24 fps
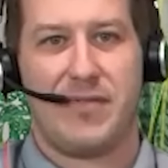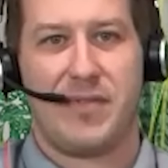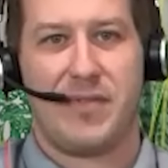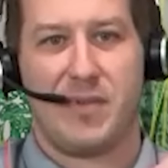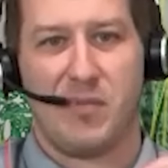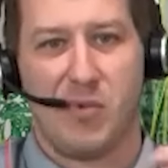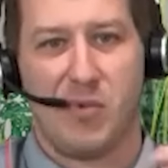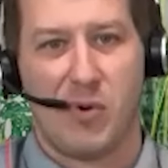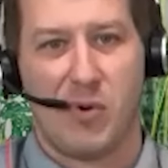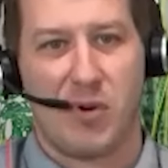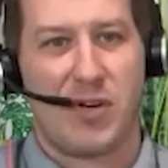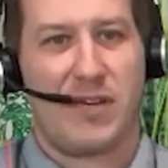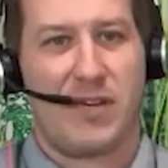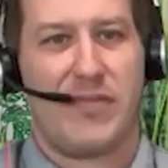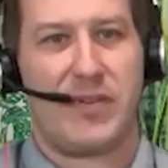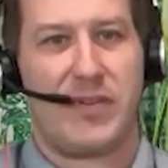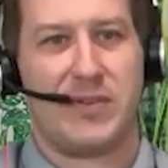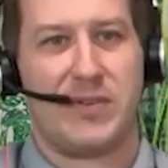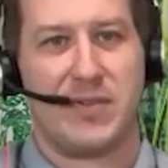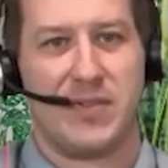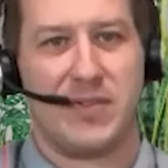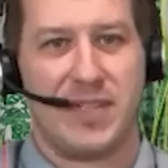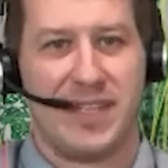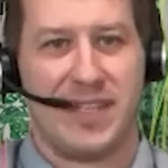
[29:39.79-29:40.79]
the more
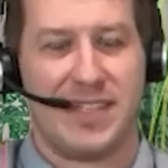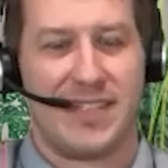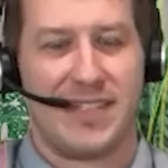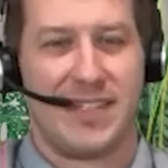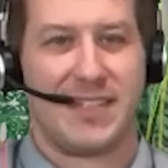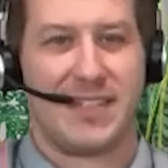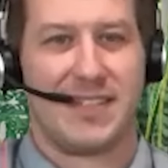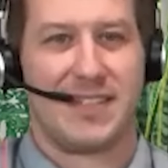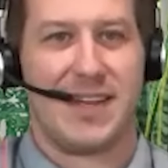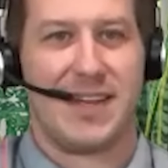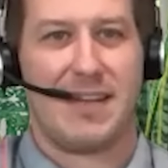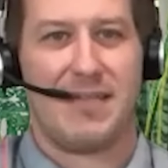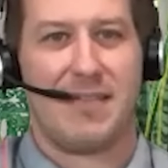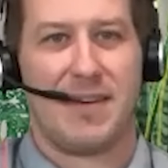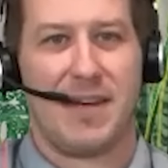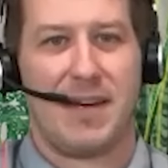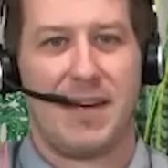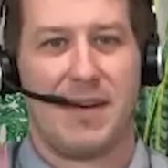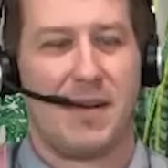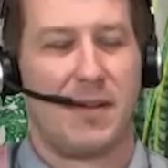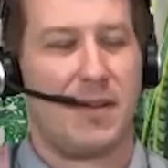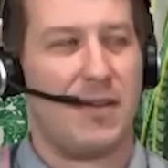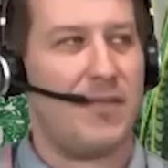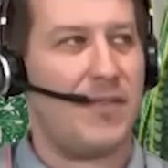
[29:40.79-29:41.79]
difficult it is to
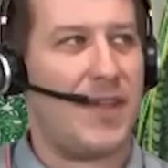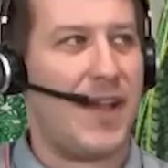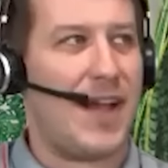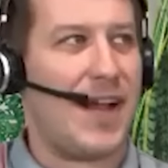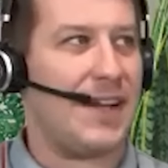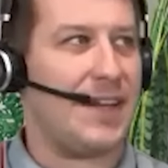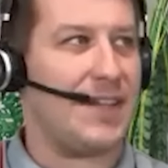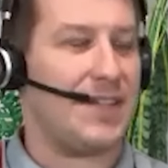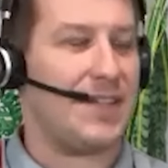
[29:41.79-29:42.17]
consolidate all of that.